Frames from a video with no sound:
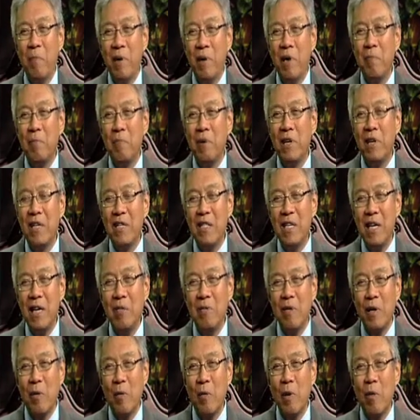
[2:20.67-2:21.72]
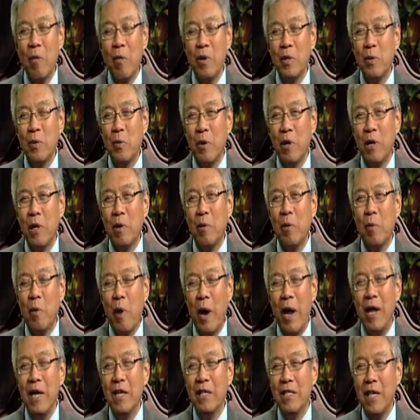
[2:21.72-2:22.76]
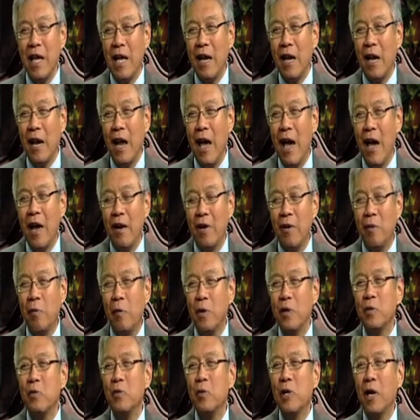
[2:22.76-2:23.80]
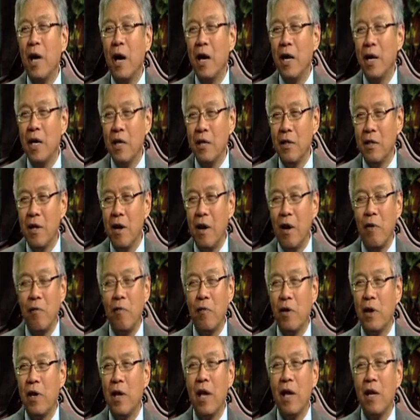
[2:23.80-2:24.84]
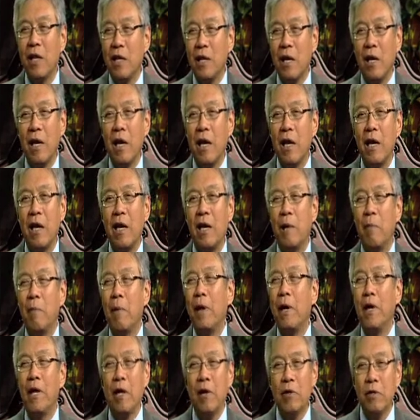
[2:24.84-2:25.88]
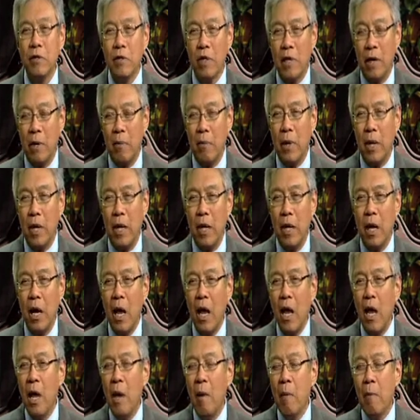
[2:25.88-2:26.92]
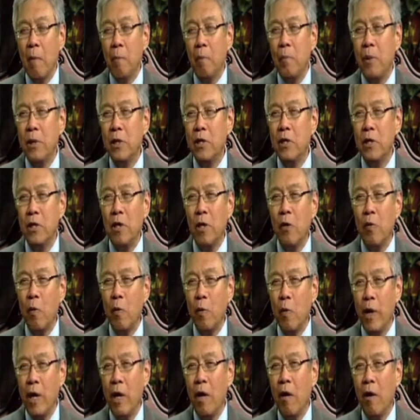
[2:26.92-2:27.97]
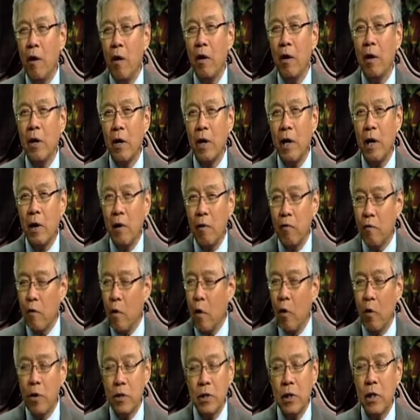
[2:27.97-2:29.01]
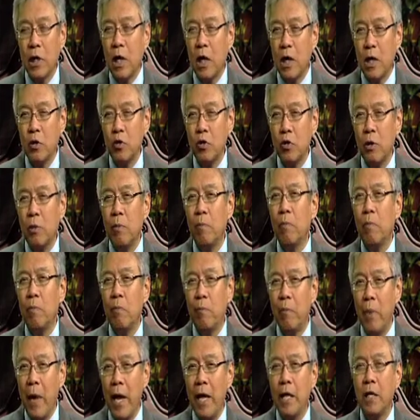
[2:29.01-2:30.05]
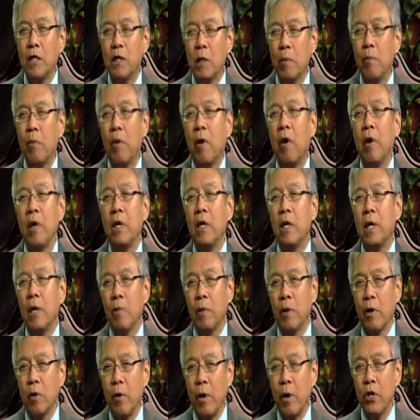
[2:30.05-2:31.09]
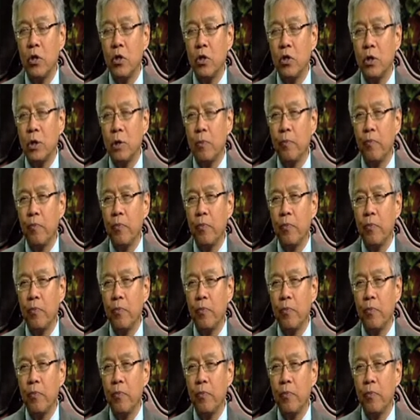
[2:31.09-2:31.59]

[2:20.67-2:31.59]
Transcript: But it seems like we always want to raise that ladder once we got in there and forget to let anybody else come in. But you know, we are, of course, a country based upon immigration.